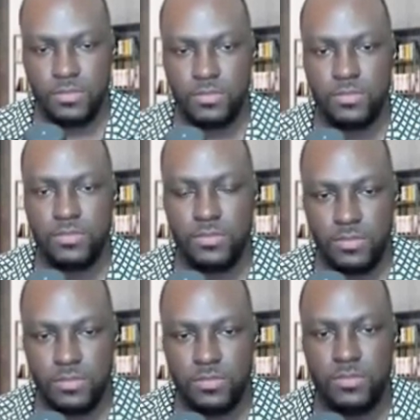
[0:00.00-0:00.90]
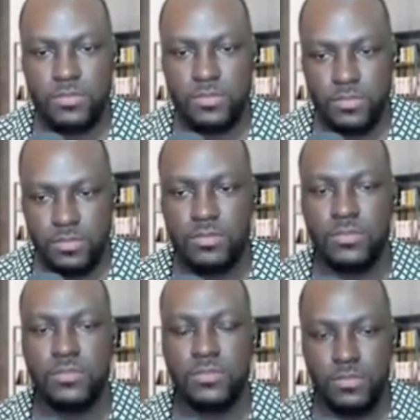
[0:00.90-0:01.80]

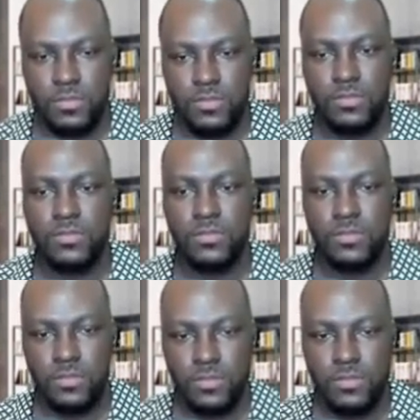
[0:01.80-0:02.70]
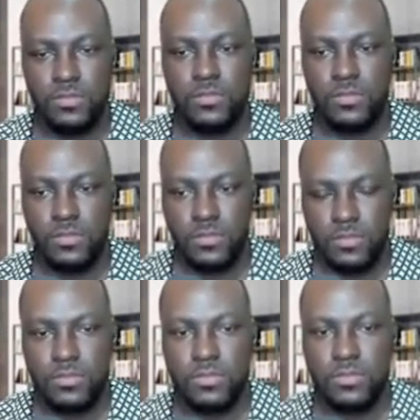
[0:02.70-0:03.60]

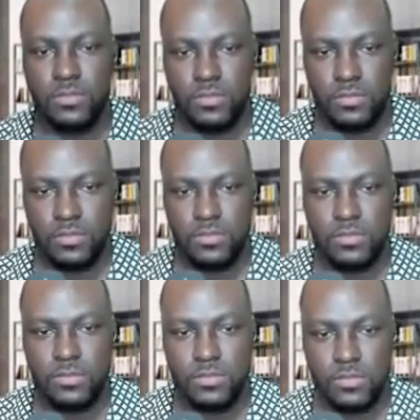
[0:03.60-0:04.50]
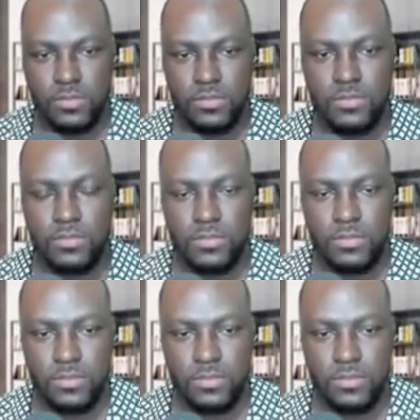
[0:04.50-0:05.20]
(not speaking)